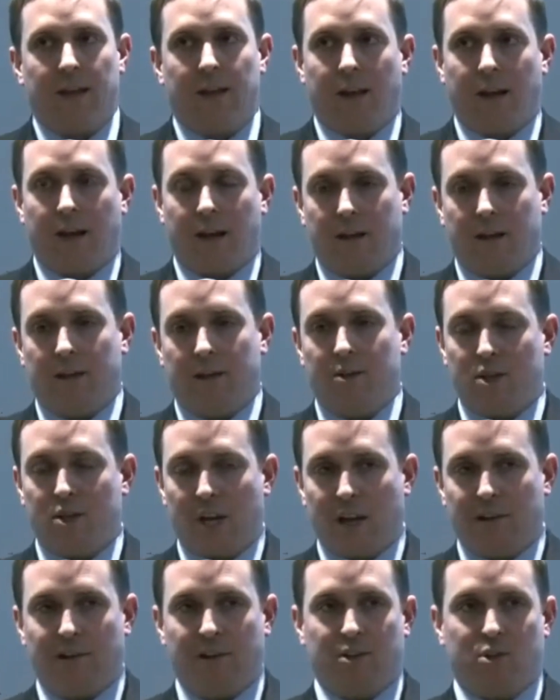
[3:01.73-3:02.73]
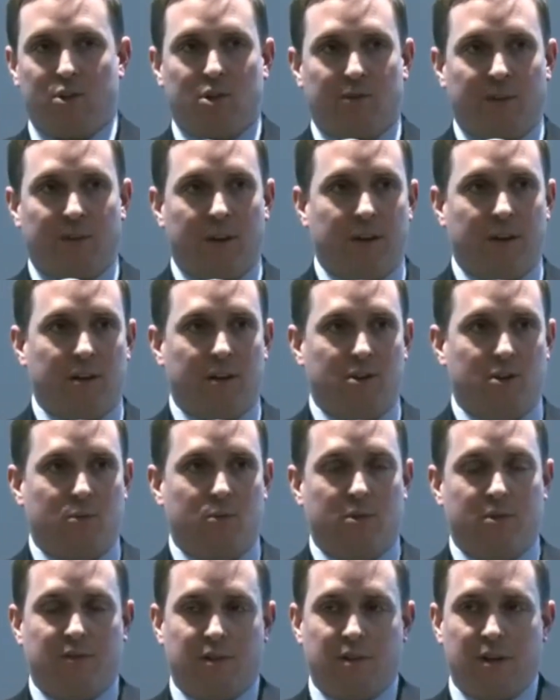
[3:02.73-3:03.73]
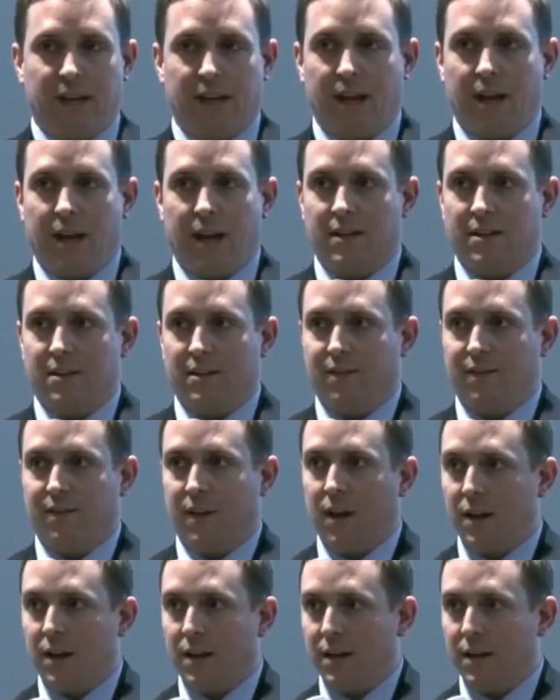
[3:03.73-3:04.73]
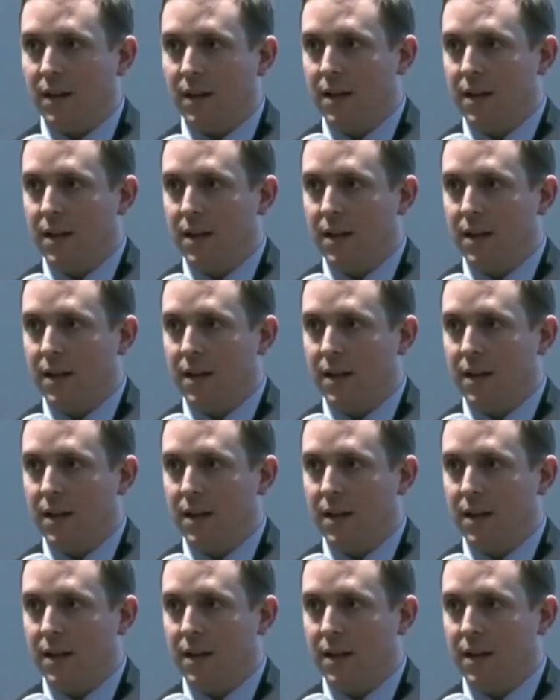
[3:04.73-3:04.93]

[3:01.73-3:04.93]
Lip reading: the GI Research Foundation was very kind to fund